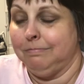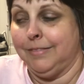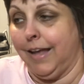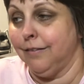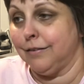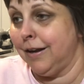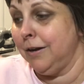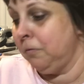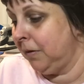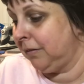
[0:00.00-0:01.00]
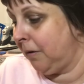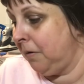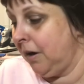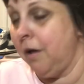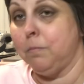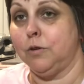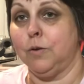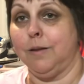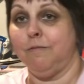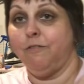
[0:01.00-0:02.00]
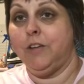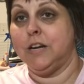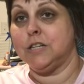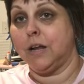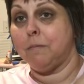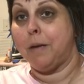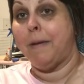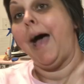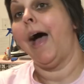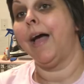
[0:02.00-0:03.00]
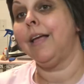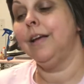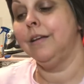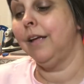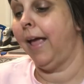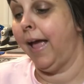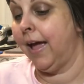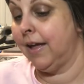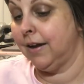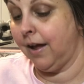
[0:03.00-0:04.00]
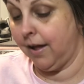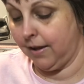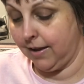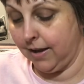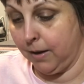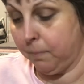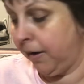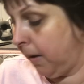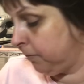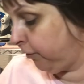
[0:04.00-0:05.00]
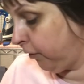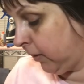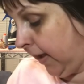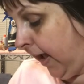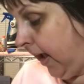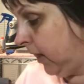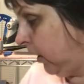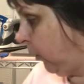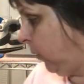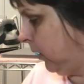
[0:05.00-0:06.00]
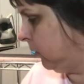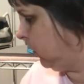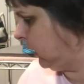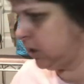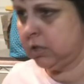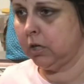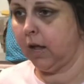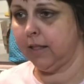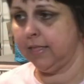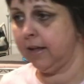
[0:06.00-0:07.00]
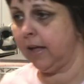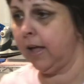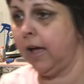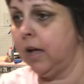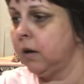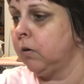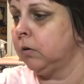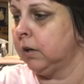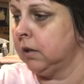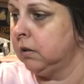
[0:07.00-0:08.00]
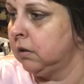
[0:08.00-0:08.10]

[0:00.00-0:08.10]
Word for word: that's kind of what's going on between finishing my bag and uh, getting prepped for the halo quilt, which I think I had, hold on,